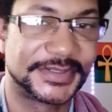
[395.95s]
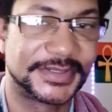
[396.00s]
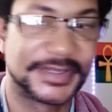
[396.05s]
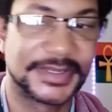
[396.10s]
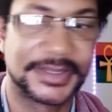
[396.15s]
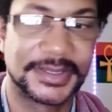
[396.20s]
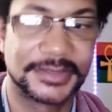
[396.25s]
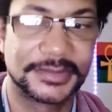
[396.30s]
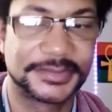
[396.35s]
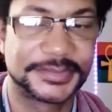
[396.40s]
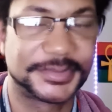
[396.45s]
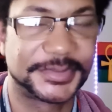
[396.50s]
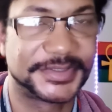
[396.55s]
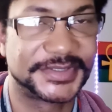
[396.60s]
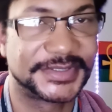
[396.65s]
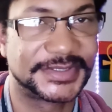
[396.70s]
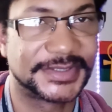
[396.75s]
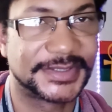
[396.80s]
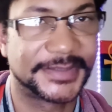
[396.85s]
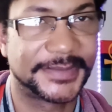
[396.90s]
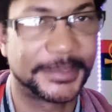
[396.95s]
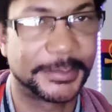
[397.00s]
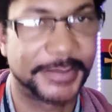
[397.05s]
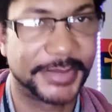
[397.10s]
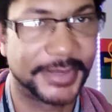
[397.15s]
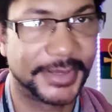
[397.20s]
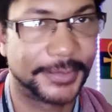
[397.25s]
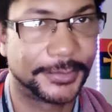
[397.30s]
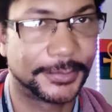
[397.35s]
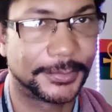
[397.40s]
The congressperson's on the
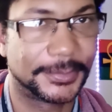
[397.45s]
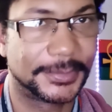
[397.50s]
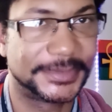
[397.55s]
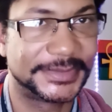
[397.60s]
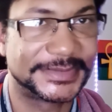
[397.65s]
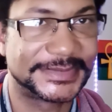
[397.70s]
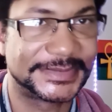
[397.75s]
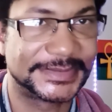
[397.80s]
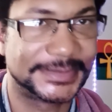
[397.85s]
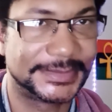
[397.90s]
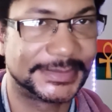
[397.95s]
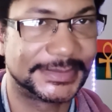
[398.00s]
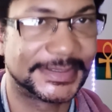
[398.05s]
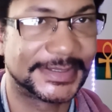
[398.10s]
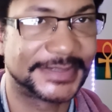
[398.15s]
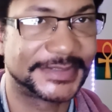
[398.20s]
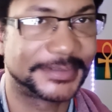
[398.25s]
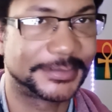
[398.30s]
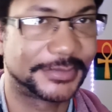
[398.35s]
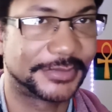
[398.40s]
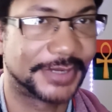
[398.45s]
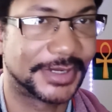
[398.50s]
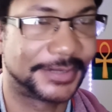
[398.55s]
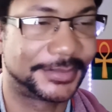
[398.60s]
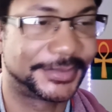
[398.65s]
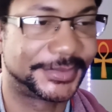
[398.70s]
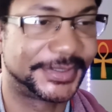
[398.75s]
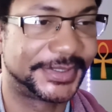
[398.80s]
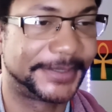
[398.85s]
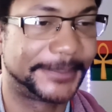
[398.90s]
payroll. It's legalized
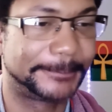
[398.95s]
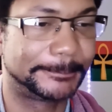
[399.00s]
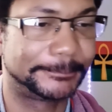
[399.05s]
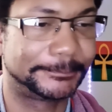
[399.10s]
bribery.